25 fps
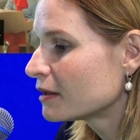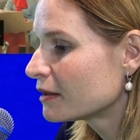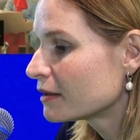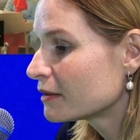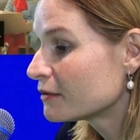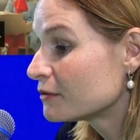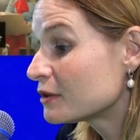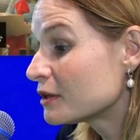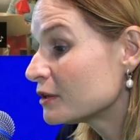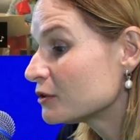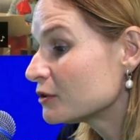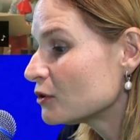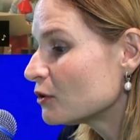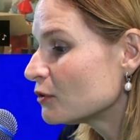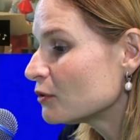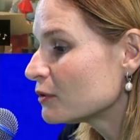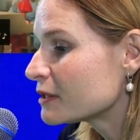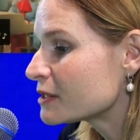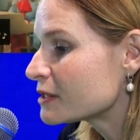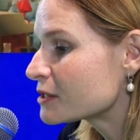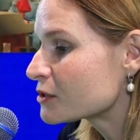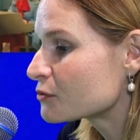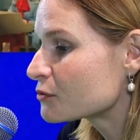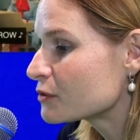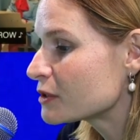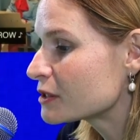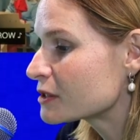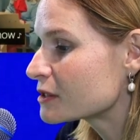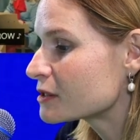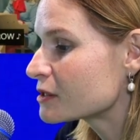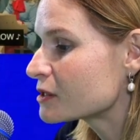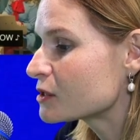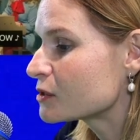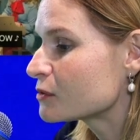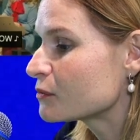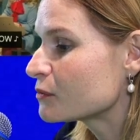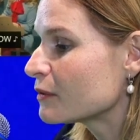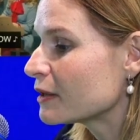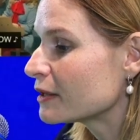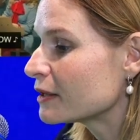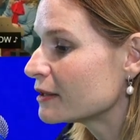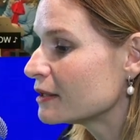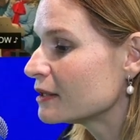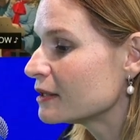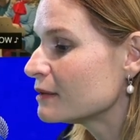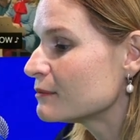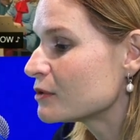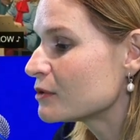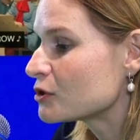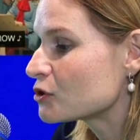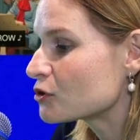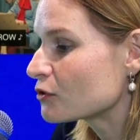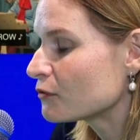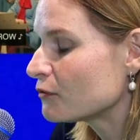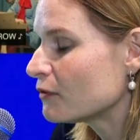There are no less reasons why the image of